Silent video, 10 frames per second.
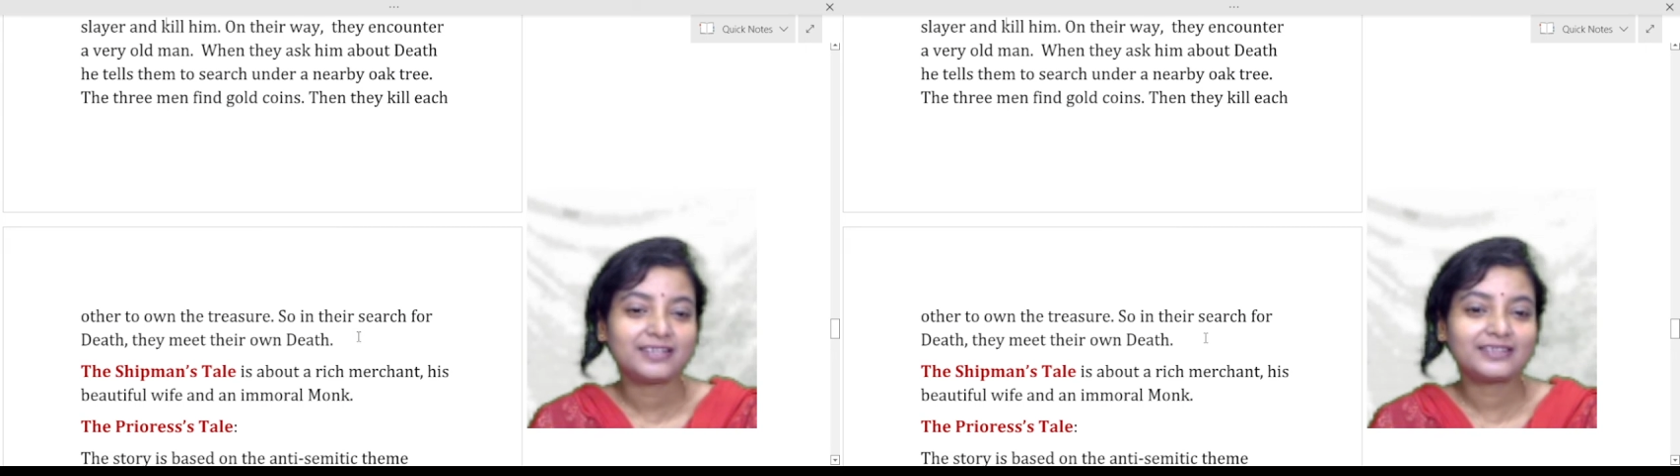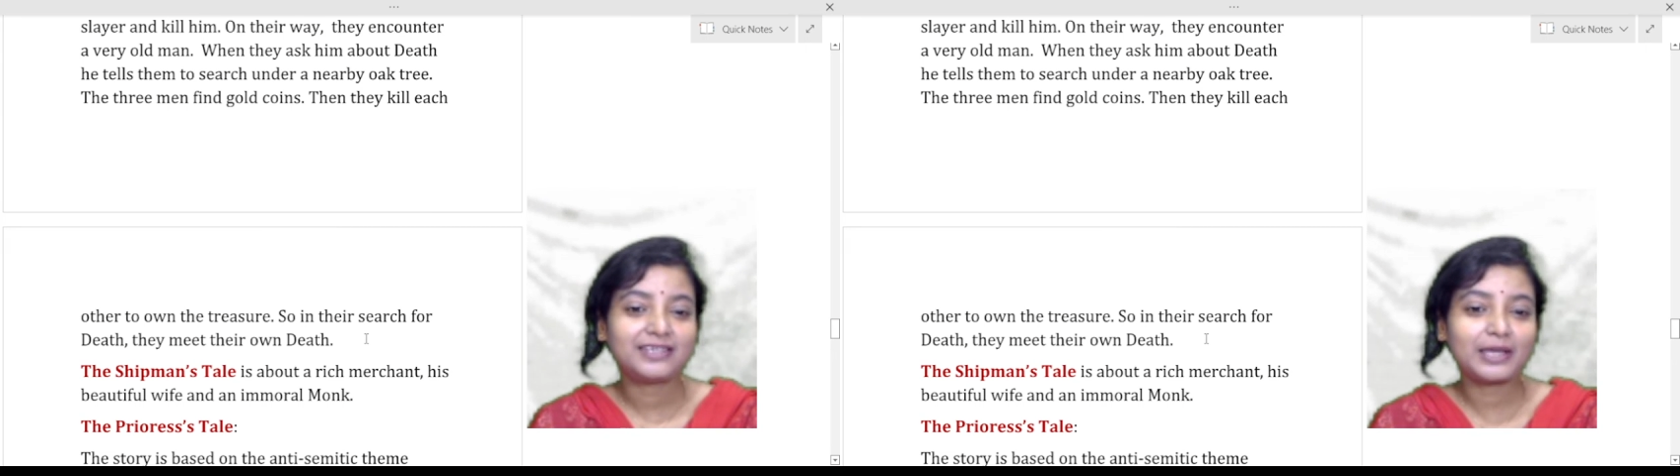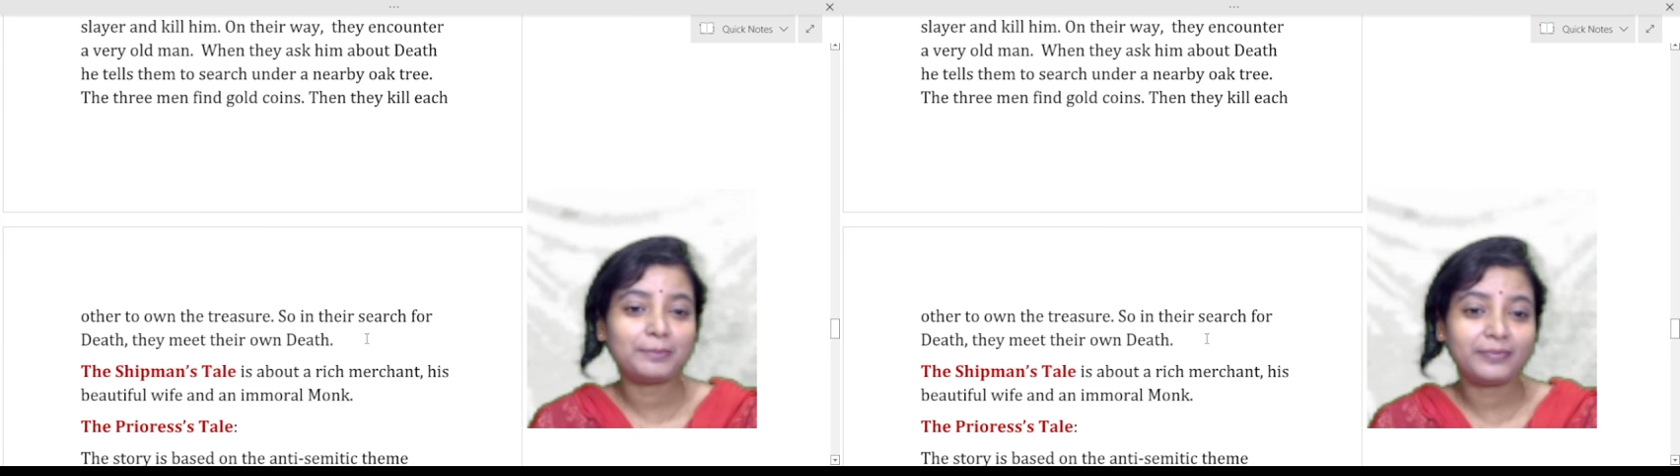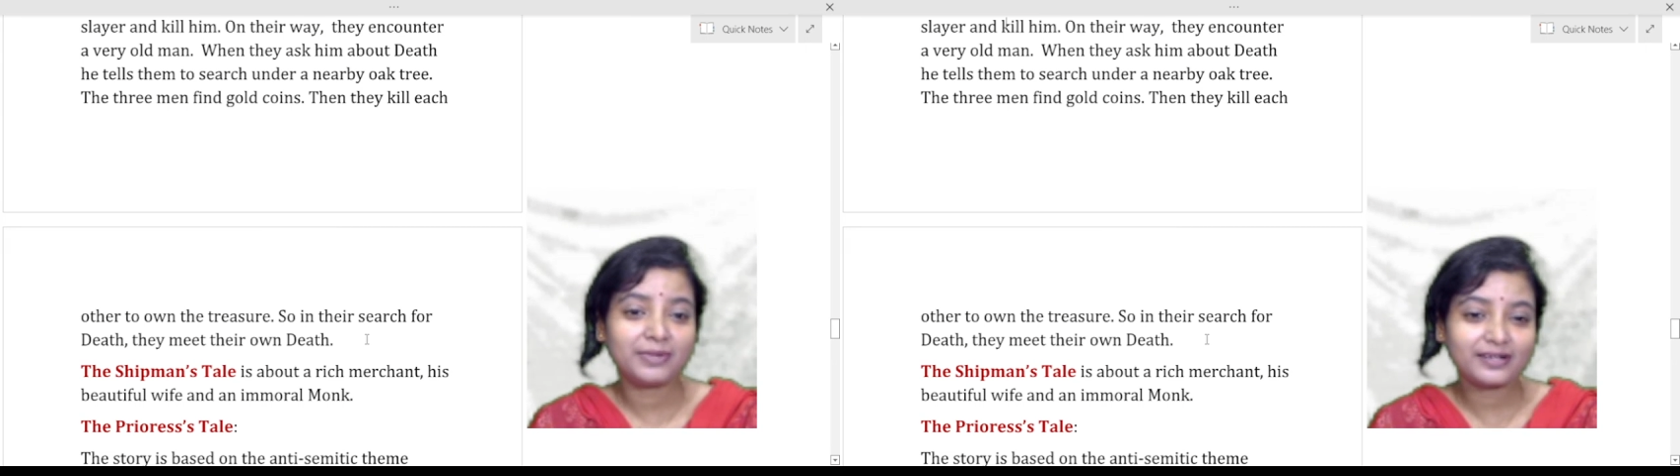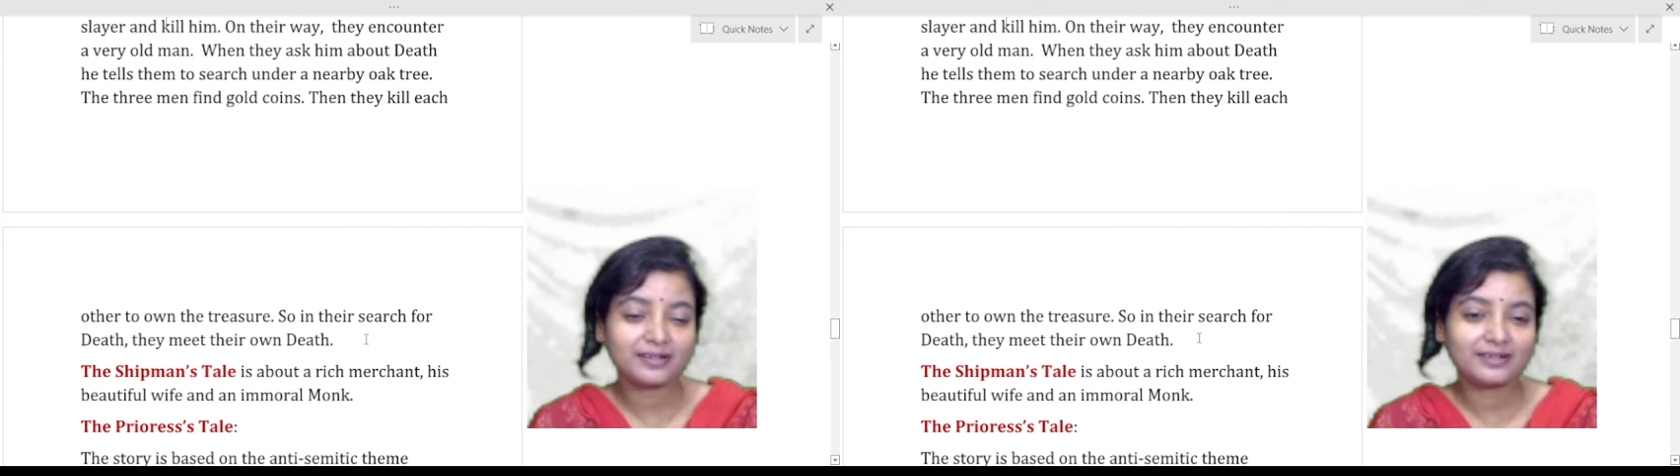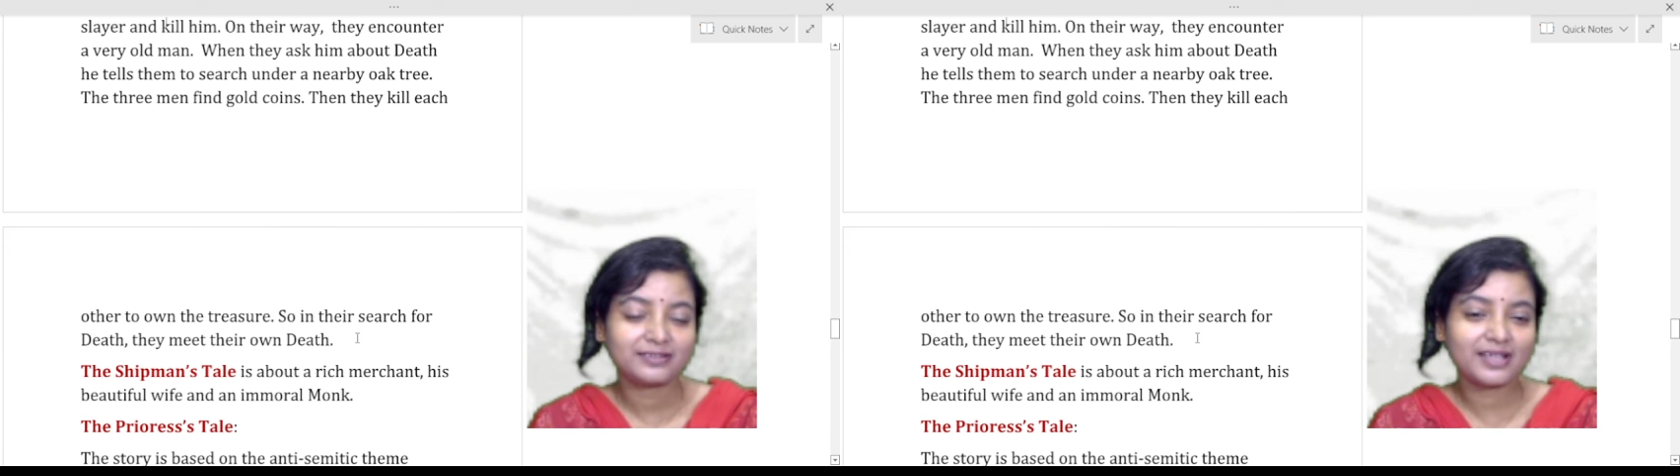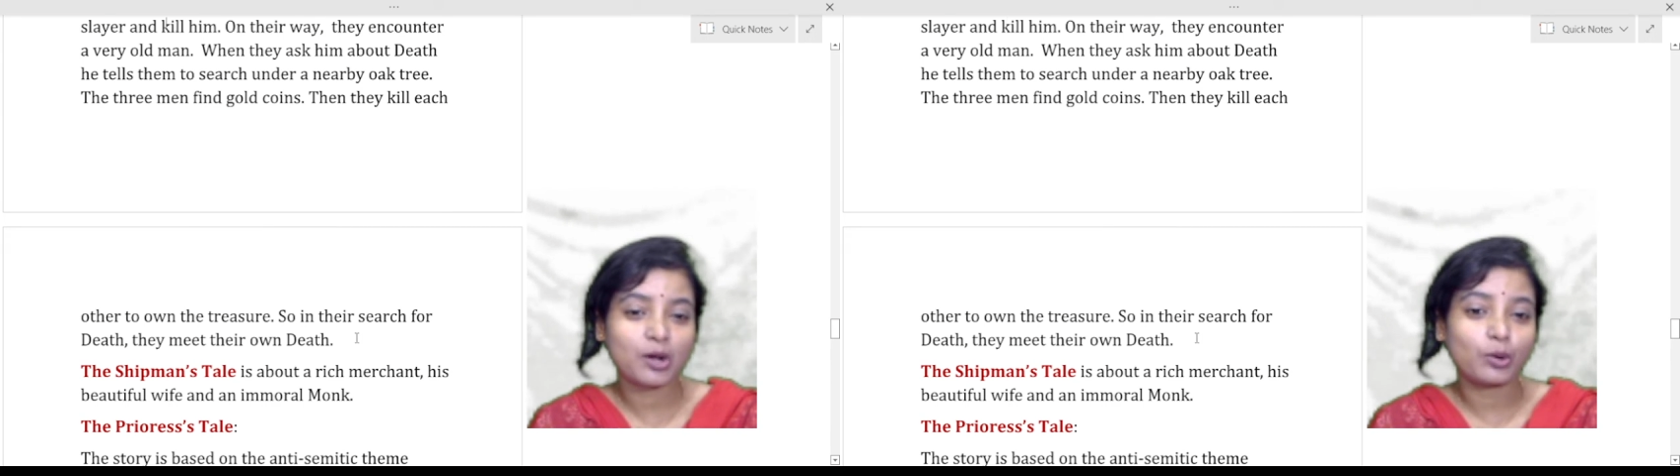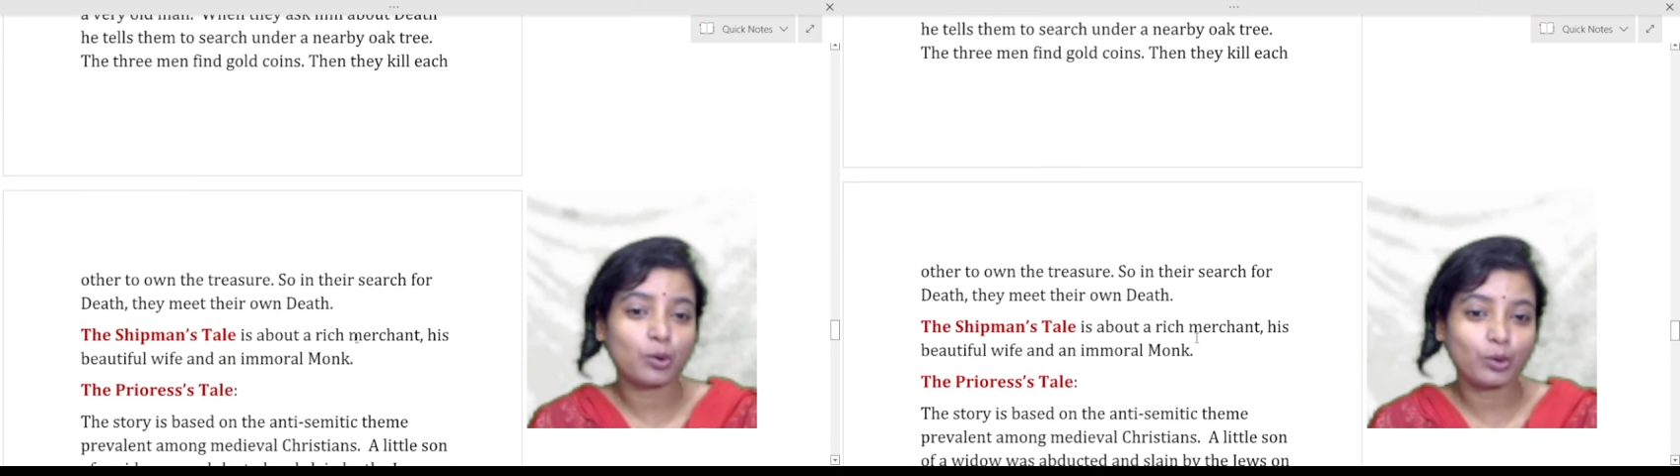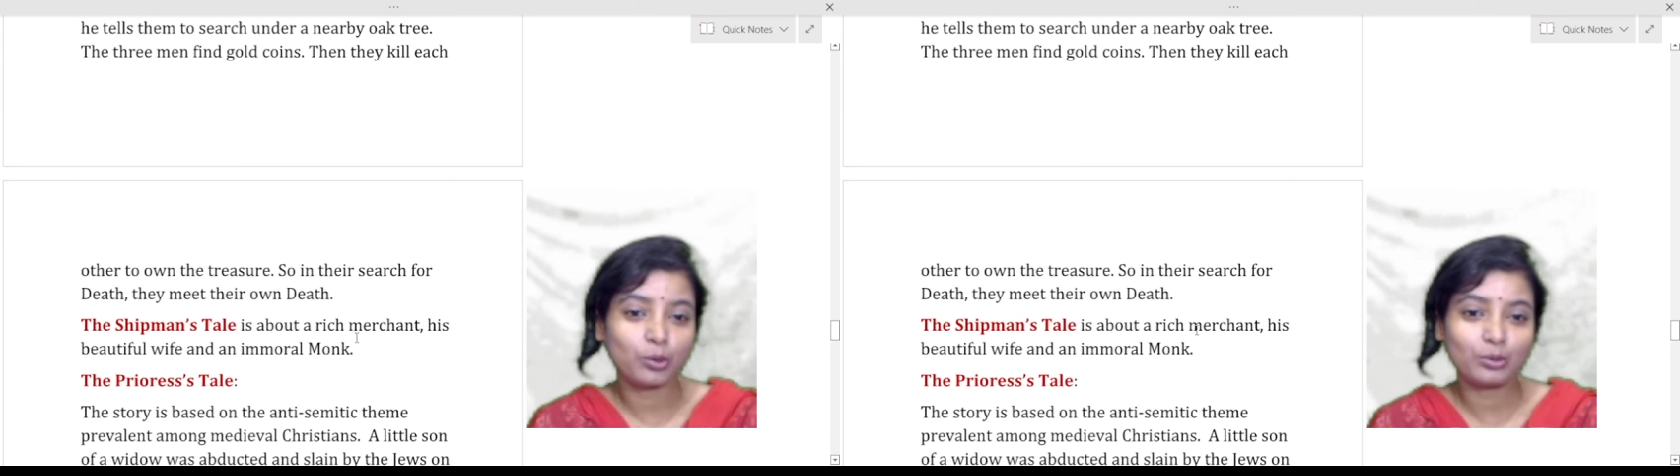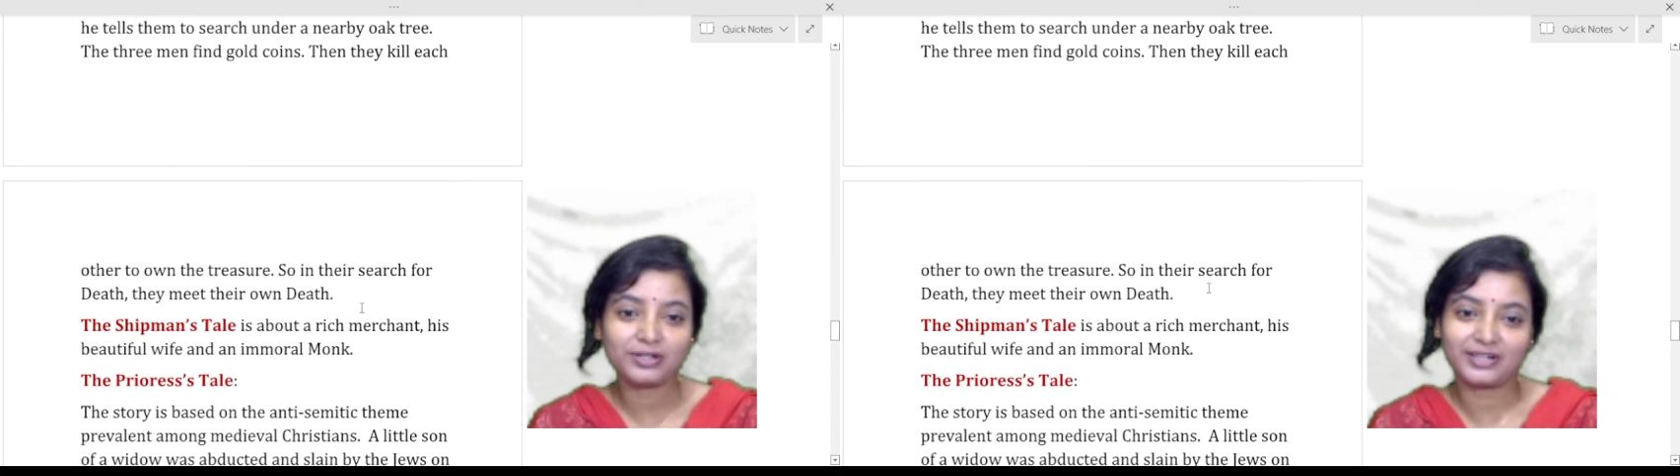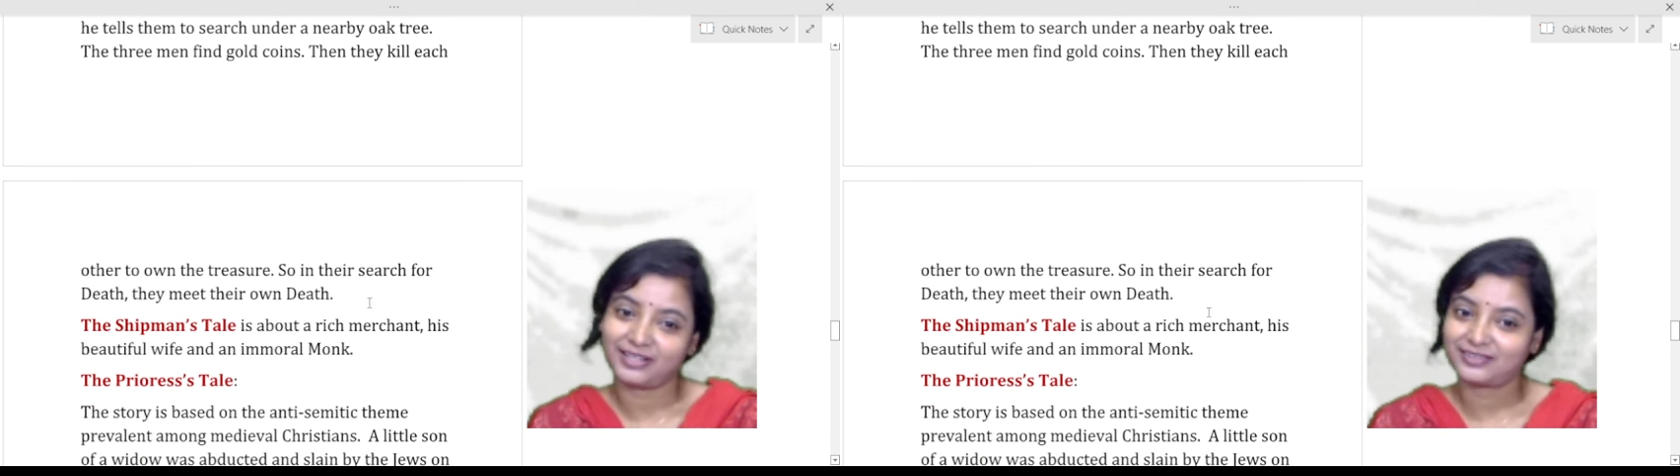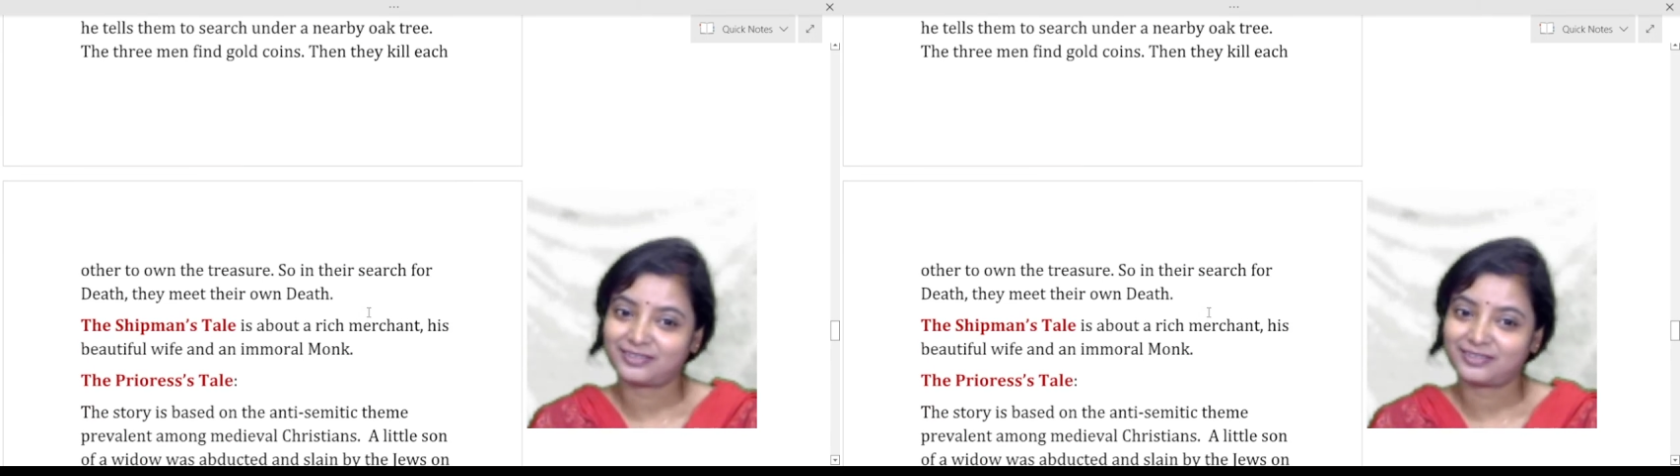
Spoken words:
they meet their own death.